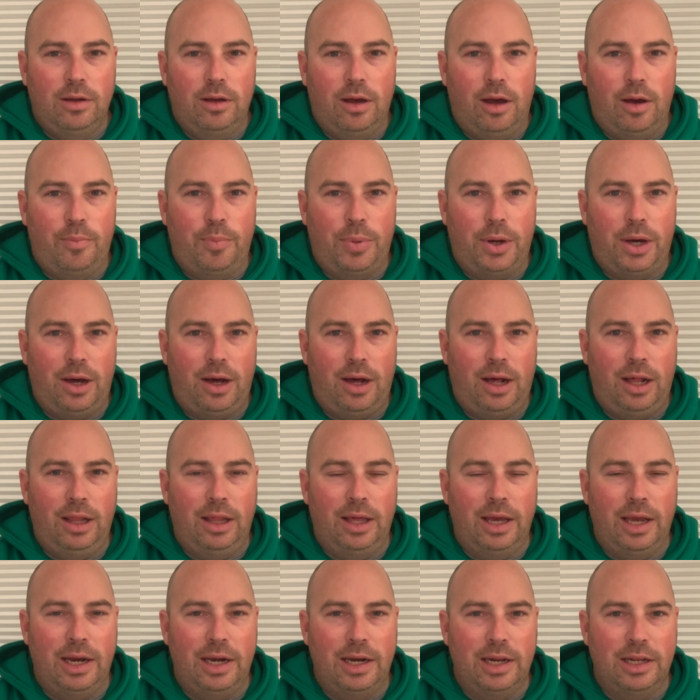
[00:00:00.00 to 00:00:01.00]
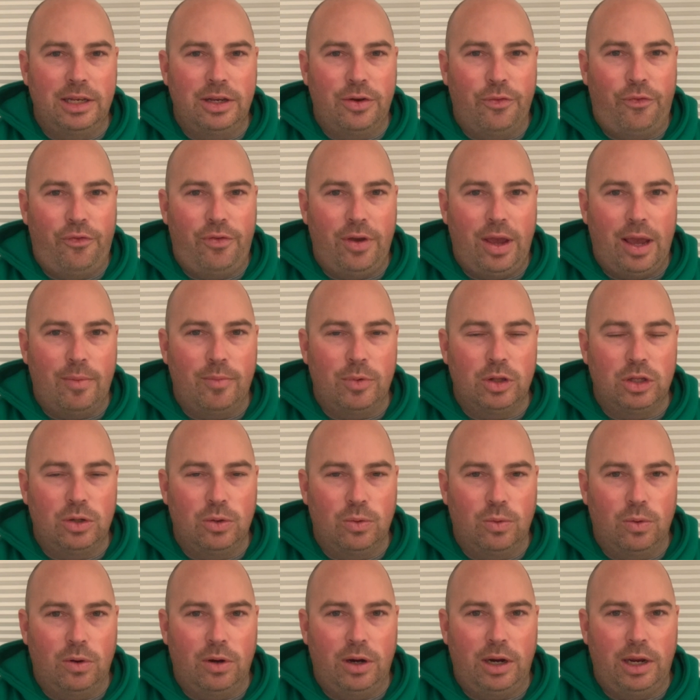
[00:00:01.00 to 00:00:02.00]
appalling and
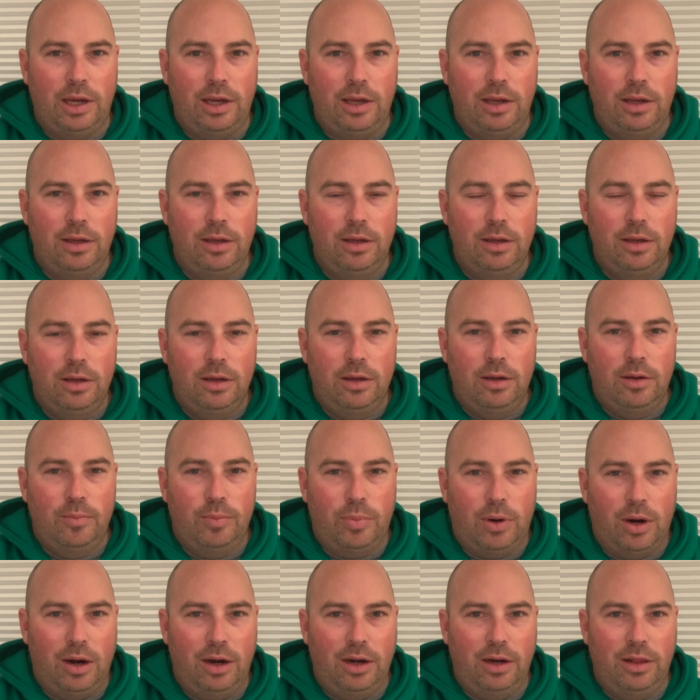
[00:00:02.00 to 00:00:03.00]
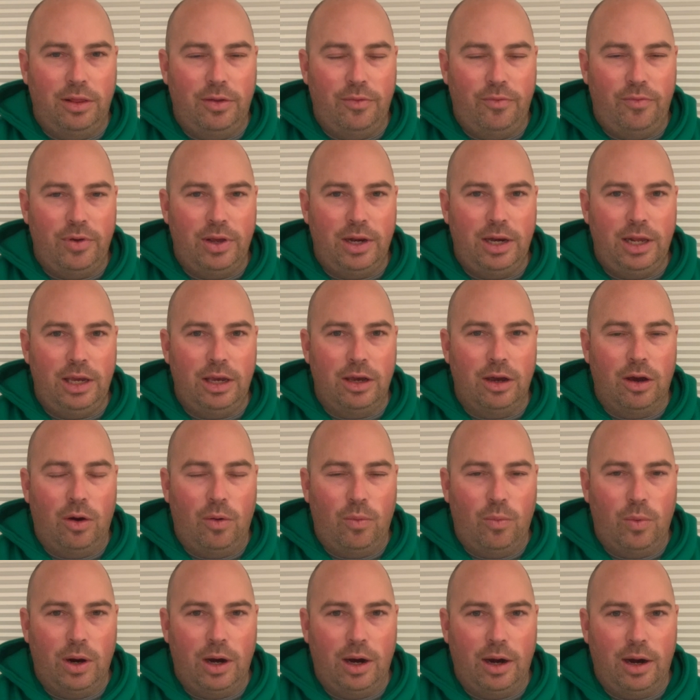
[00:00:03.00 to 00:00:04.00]
defamatory part of the video
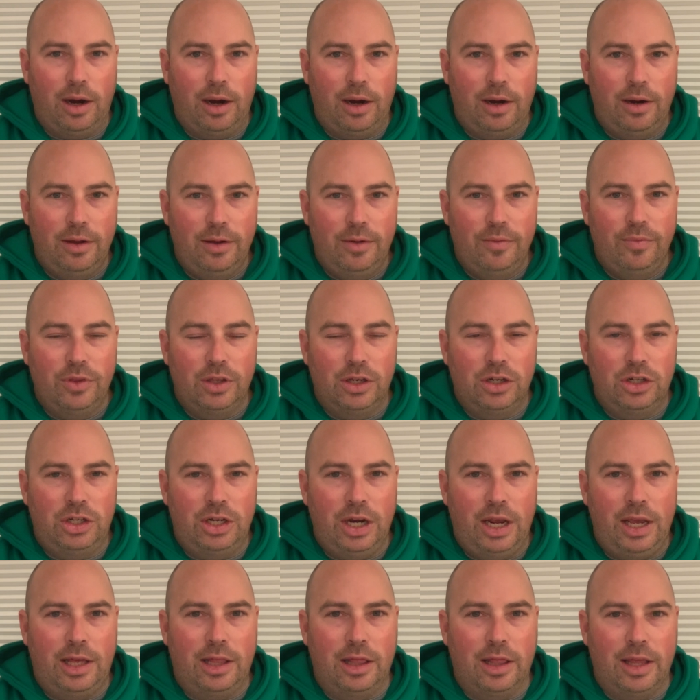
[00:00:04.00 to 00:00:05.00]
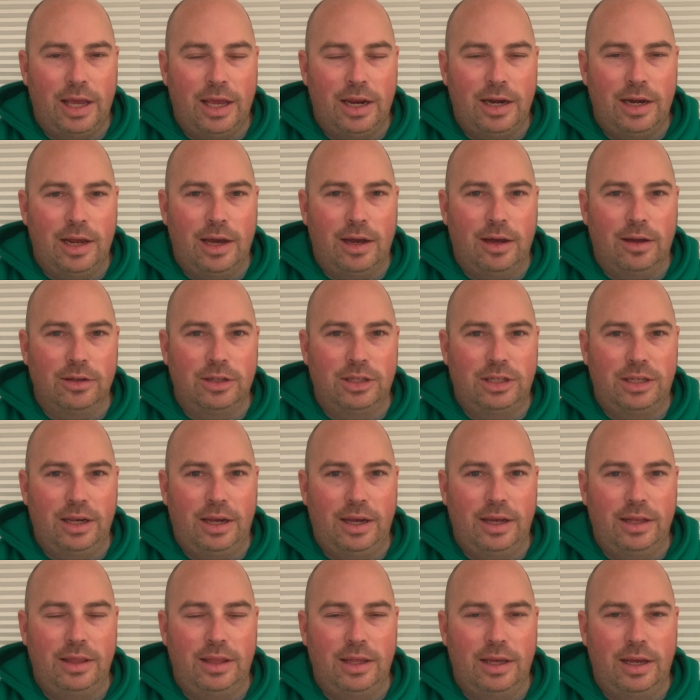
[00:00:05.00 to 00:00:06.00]
where Jake Landau
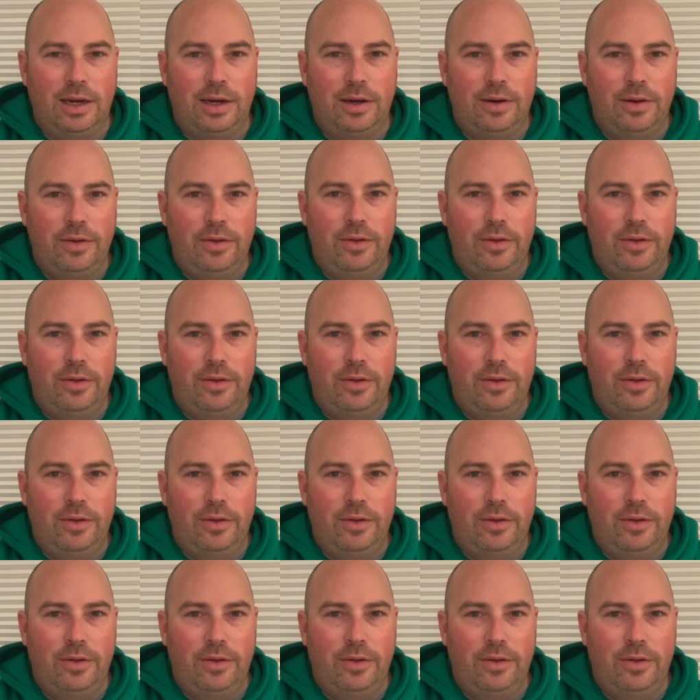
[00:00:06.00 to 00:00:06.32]
said that